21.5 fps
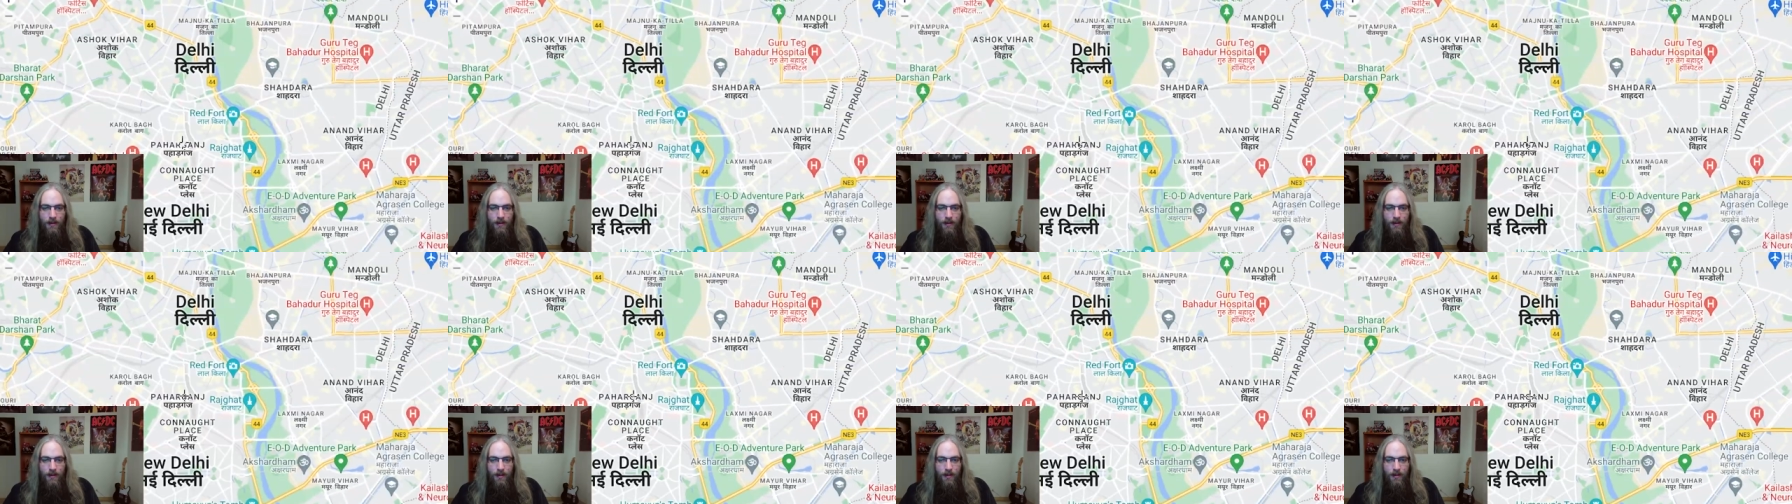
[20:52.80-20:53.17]

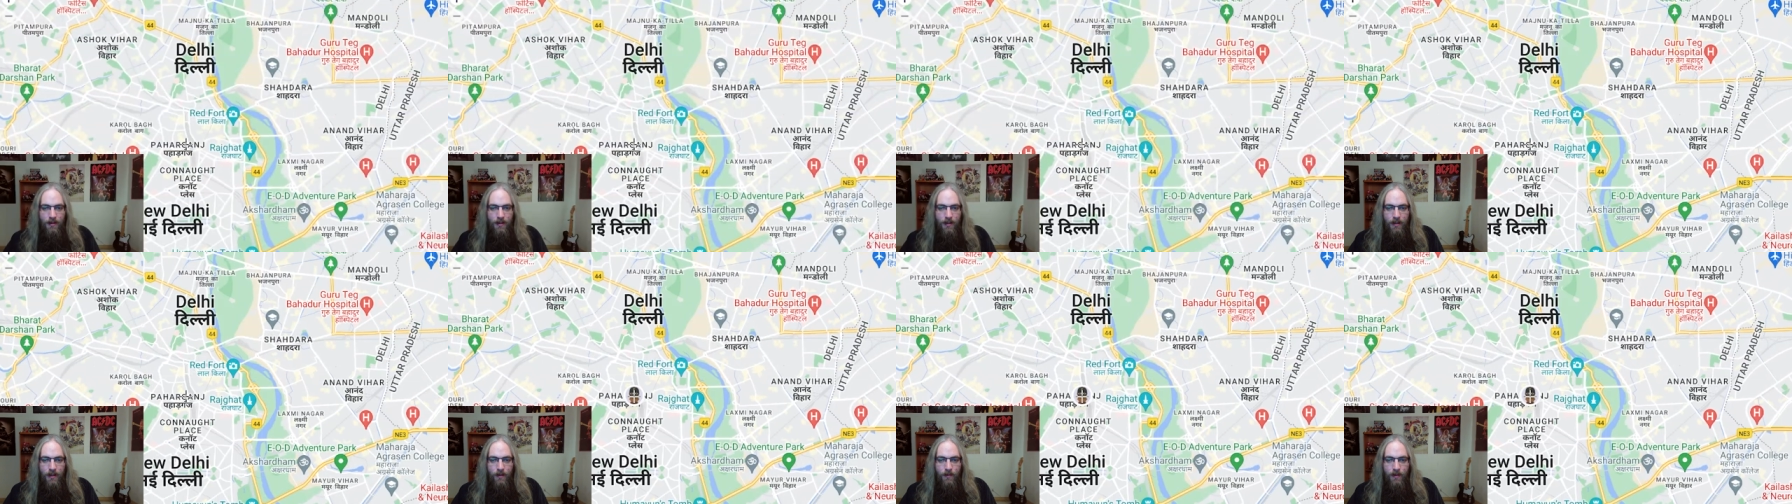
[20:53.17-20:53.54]
and
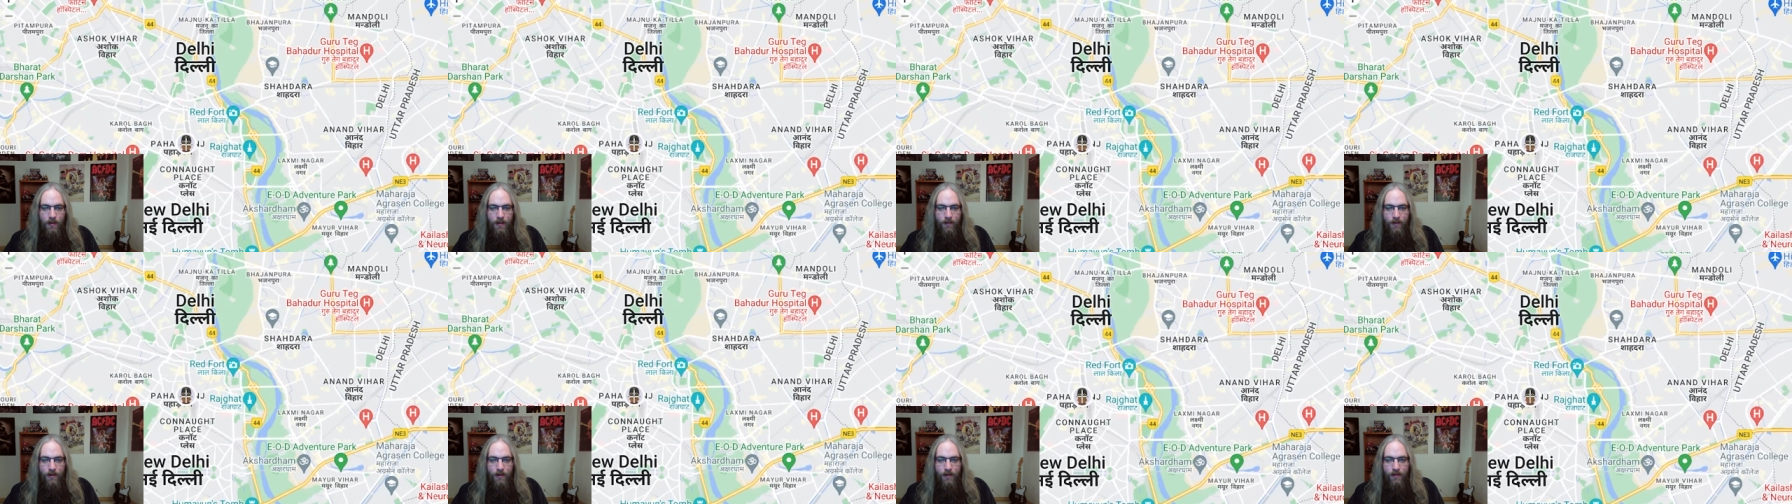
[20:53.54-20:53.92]
yeah,
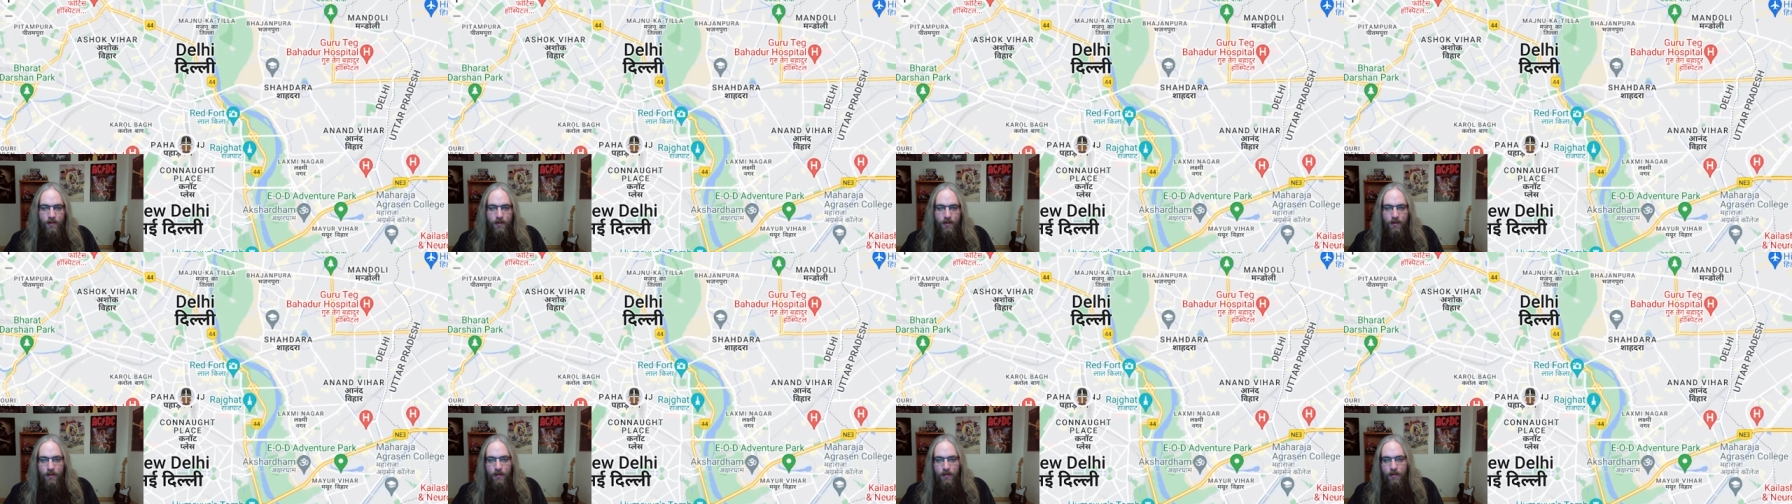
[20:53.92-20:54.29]
whatever. Let's
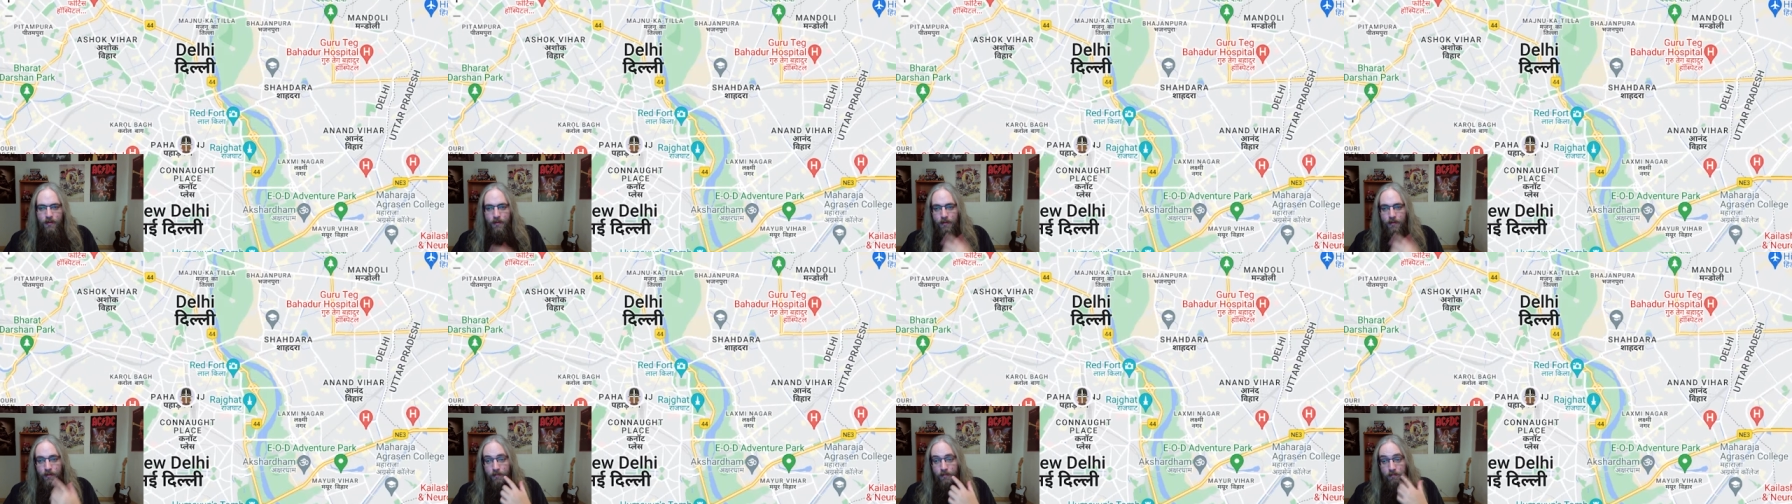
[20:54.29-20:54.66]
just
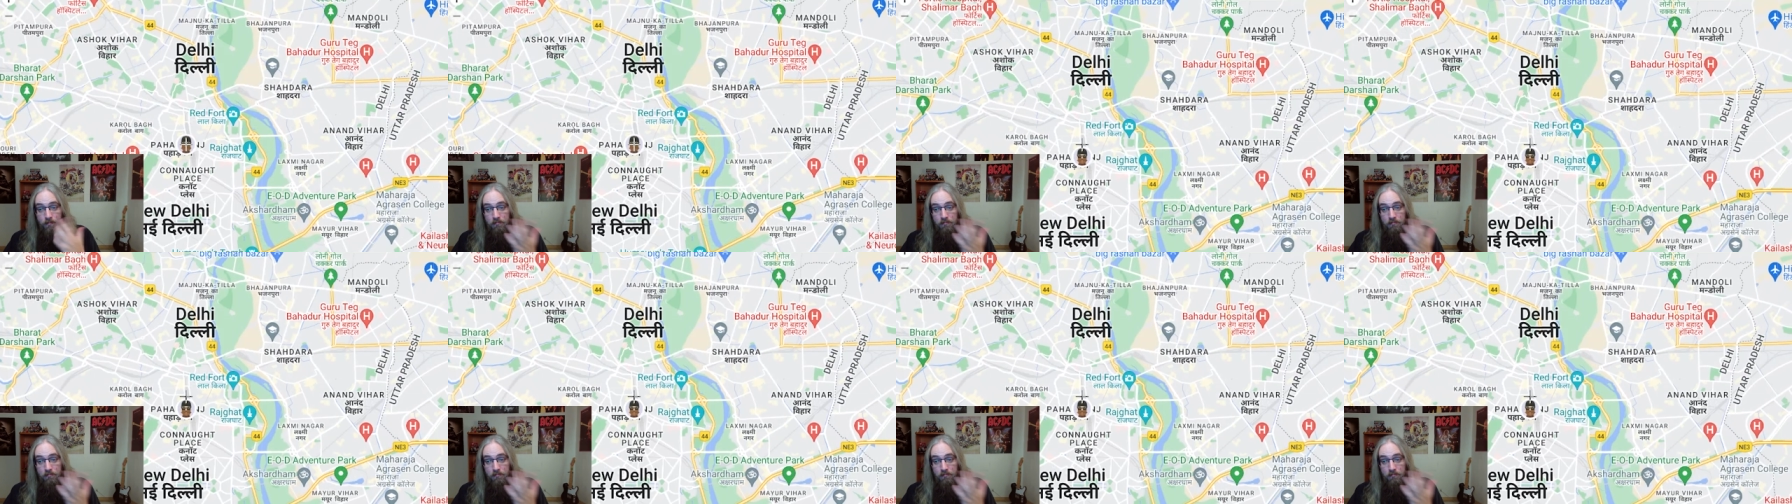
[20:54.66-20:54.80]
go